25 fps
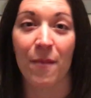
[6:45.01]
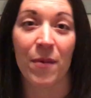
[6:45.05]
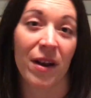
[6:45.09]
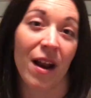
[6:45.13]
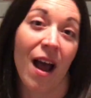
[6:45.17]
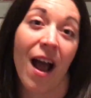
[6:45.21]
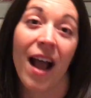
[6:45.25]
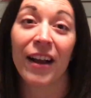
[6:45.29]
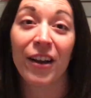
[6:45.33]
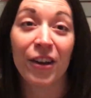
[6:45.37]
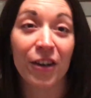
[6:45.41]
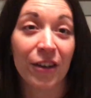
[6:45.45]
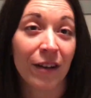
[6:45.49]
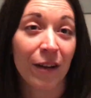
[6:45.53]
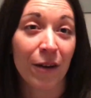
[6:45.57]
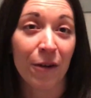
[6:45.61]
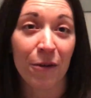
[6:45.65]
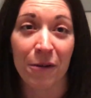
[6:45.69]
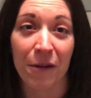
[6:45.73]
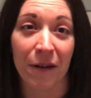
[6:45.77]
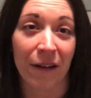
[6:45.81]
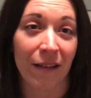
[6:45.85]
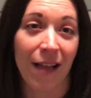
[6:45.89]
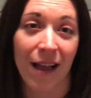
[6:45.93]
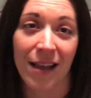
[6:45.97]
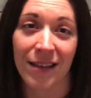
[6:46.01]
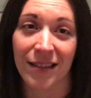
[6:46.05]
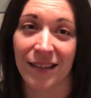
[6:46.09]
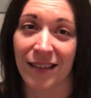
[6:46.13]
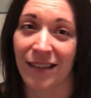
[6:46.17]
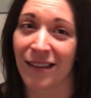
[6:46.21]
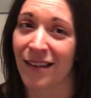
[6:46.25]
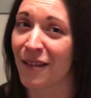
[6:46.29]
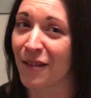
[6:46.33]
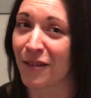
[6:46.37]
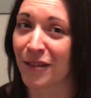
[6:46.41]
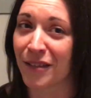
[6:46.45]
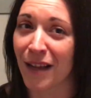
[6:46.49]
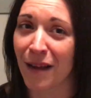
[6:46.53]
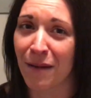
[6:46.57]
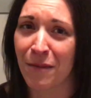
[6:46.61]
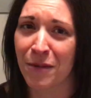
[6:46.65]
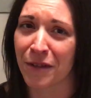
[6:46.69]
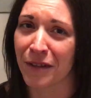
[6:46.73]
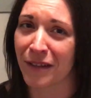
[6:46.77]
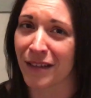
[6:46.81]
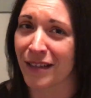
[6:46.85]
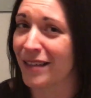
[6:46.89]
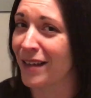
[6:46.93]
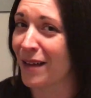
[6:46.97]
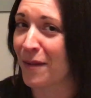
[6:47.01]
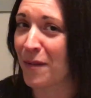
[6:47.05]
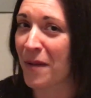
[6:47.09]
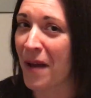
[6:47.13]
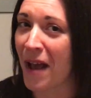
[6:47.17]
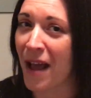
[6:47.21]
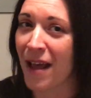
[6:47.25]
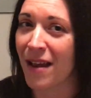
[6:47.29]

and I could go to a class at another time during the day,